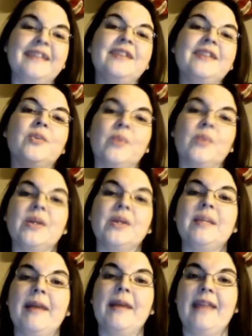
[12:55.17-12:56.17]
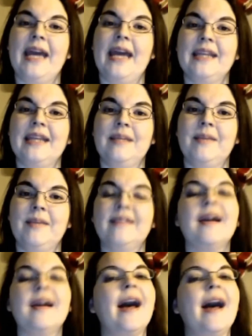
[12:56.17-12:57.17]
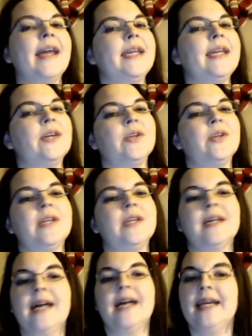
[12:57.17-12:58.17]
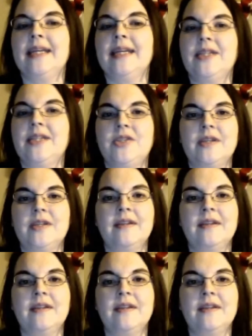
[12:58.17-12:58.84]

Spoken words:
you're worried about the academics. I hear you. I get you.